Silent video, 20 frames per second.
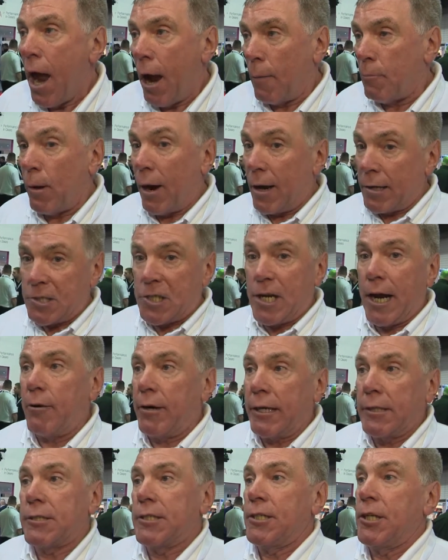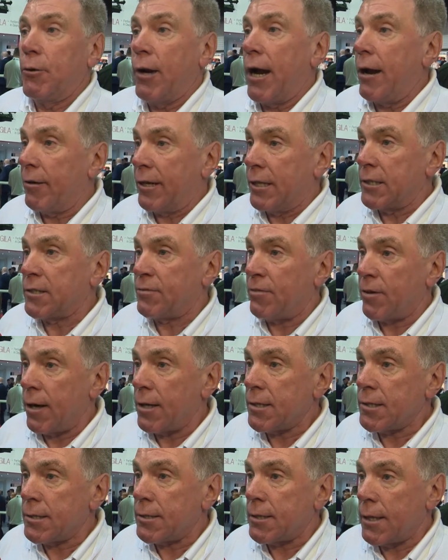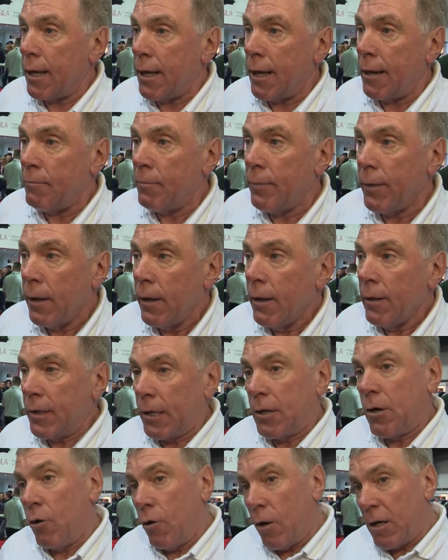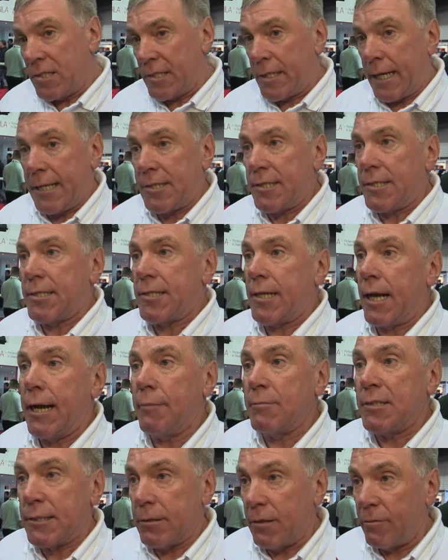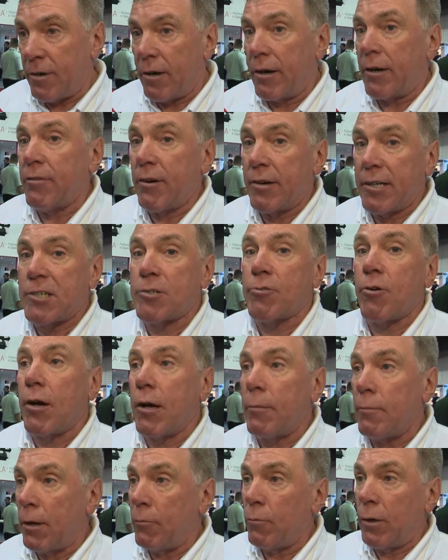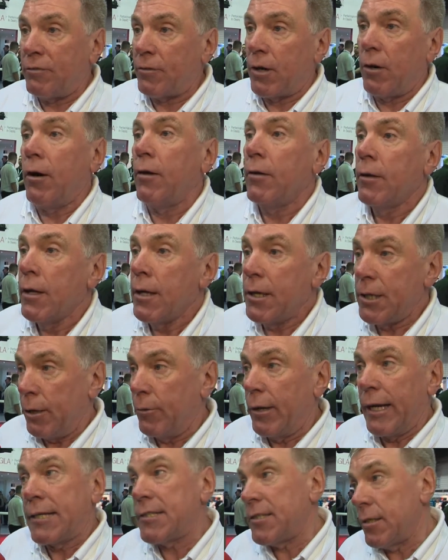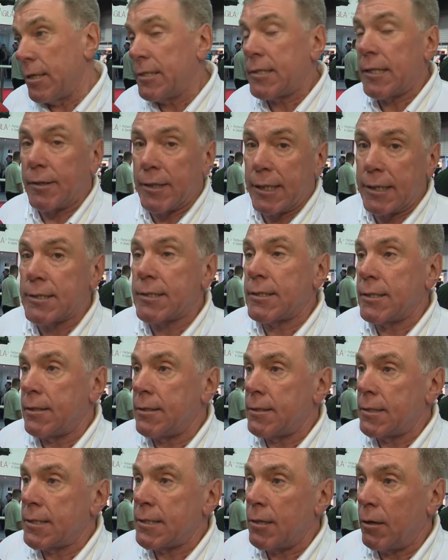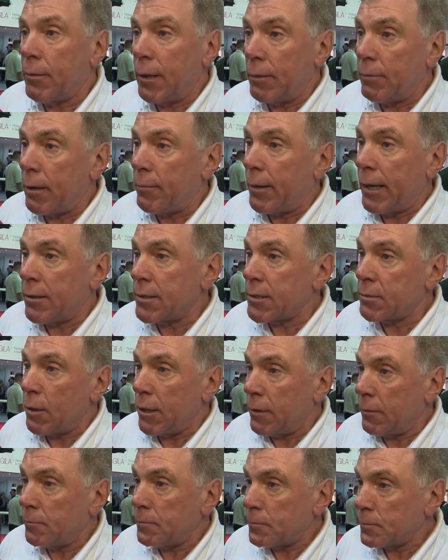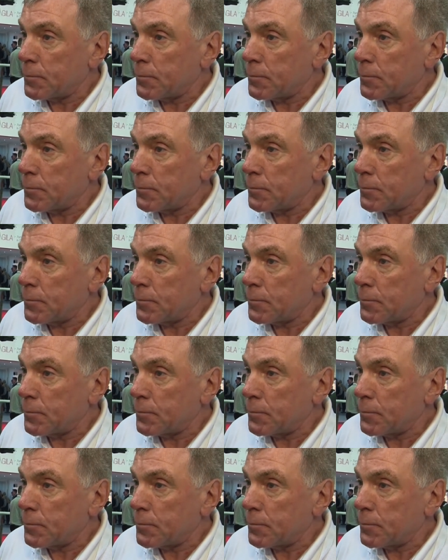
a branch out into new areas for us. Um, the core stays the same, it's still very, very strong, but we've got new and exciting things to, to tell people about as well.